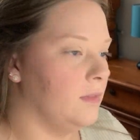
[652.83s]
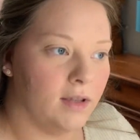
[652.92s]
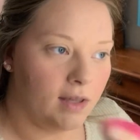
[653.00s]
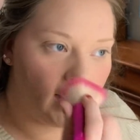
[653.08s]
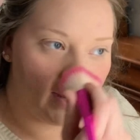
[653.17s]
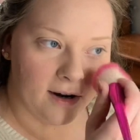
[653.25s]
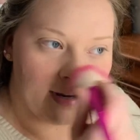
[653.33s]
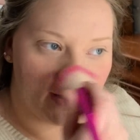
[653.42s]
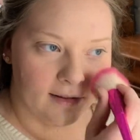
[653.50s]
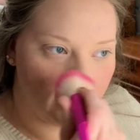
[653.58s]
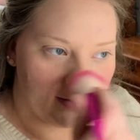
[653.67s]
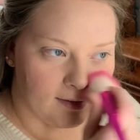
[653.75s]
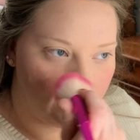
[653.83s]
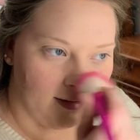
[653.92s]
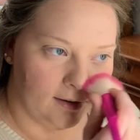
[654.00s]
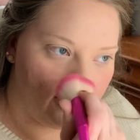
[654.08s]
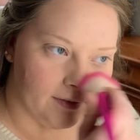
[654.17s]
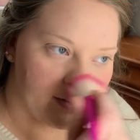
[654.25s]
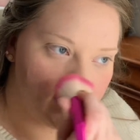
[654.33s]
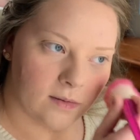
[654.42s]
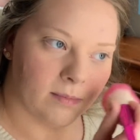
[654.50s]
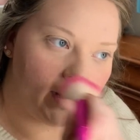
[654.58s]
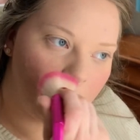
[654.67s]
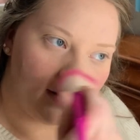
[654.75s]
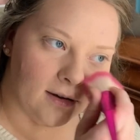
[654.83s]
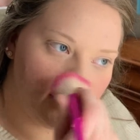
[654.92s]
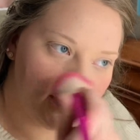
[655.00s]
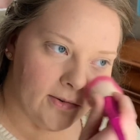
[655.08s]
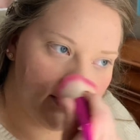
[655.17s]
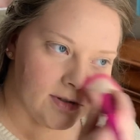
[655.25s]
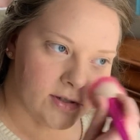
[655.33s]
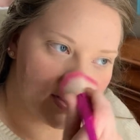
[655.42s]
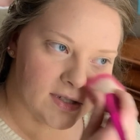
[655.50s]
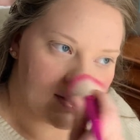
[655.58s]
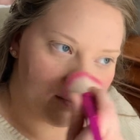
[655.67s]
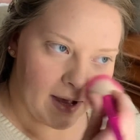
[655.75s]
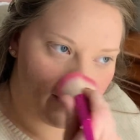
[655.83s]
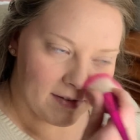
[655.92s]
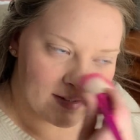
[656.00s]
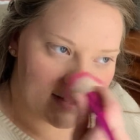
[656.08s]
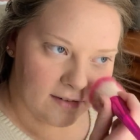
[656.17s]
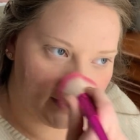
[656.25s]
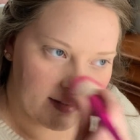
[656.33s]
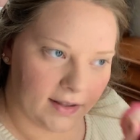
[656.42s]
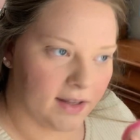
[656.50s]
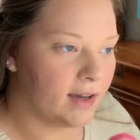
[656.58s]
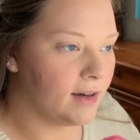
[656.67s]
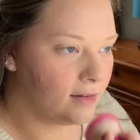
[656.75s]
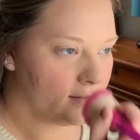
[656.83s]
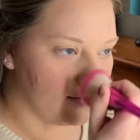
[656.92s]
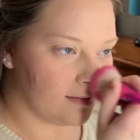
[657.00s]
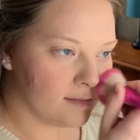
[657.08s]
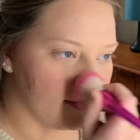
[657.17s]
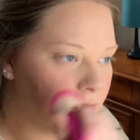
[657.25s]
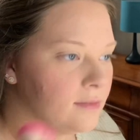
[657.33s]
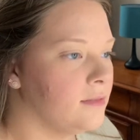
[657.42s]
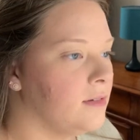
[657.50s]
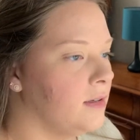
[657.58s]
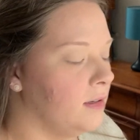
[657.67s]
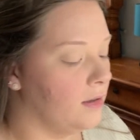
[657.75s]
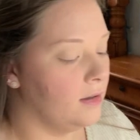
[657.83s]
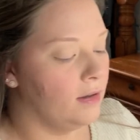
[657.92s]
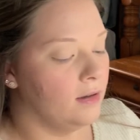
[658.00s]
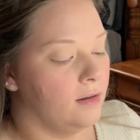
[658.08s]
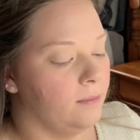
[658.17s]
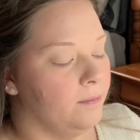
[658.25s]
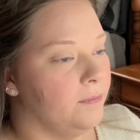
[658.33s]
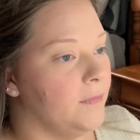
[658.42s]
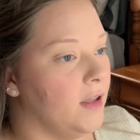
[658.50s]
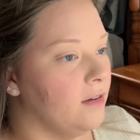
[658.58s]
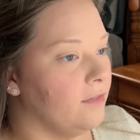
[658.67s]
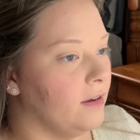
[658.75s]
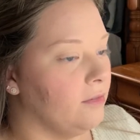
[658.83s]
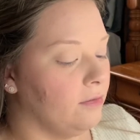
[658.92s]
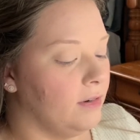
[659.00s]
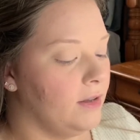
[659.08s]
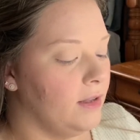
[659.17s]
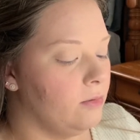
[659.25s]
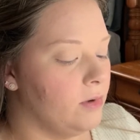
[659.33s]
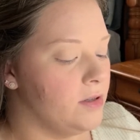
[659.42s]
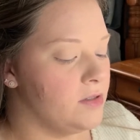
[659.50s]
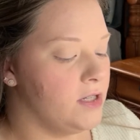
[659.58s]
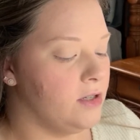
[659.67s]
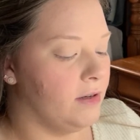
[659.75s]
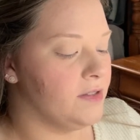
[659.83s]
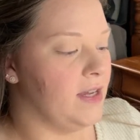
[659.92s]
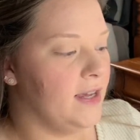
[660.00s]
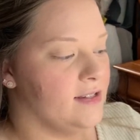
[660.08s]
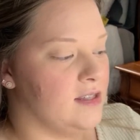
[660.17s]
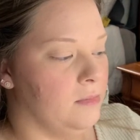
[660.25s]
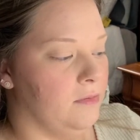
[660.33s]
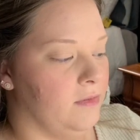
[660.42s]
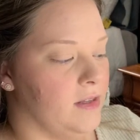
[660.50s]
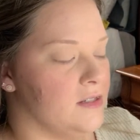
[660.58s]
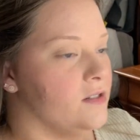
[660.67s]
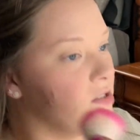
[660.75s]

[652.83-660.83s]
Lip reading: And carry a little over to my nose just to balance everything out. Then if I really want to, I'll take some of this